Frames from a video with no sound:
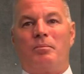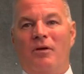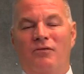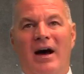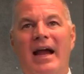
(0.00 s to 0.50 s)

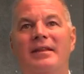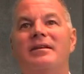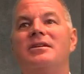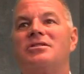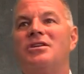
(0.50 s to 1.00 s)
provide
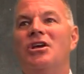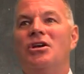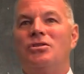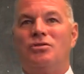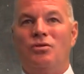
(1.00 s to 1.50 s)
this
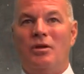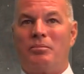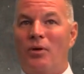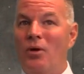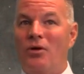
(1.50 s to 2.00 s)
to the
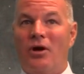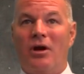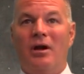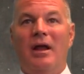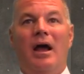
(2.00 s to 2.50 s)

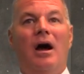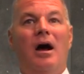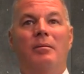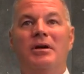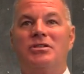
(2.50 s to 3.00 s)
broker
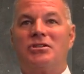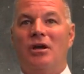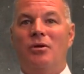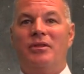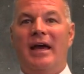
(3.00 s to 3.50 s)

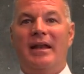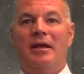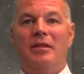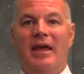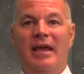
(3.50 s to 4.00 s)
so
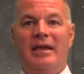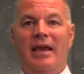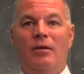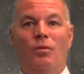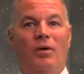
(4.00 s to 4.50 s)
that they
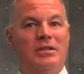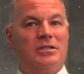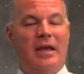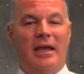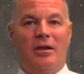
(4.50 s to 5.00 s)
can, once
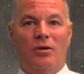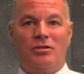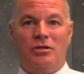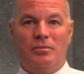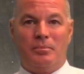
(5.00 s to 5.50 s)
they go
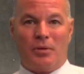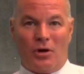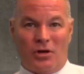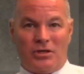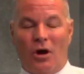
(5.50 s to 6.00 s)
to
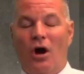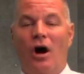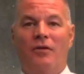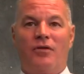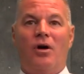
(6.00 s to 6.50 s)
purchase or
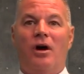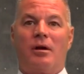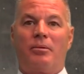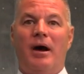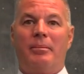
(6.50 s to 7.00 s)
offer on
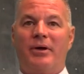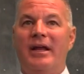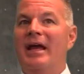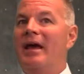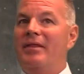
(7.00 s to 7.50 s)
a
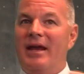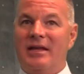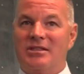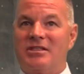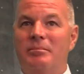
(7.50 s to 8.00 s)
property, they
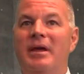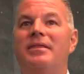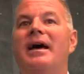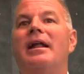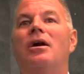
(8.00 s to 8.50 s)
can
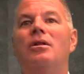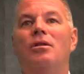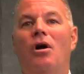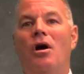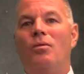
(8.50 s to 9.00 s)
submit that
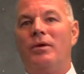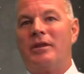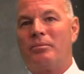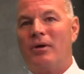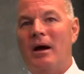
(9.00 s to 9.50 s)
along with
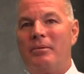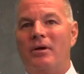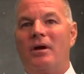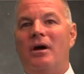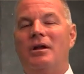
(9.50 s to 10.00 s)
the
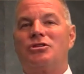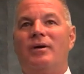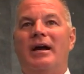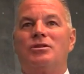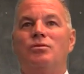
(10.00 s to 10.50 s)
proper
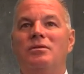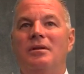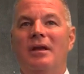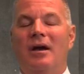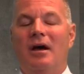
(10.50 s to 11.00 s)

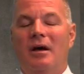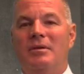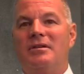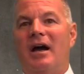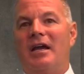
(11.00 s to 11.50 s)
contractual
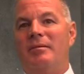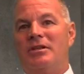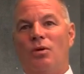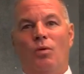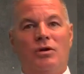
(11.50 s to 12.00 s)

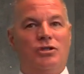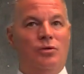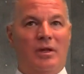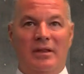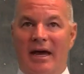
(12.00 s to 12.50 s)
documents or
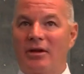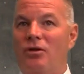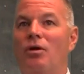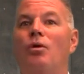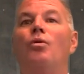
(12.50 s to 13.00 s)
to a
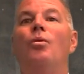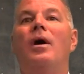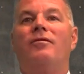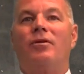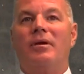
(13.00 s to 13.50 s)
lender or
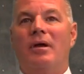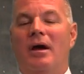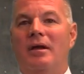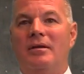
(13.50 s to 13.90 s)
whoever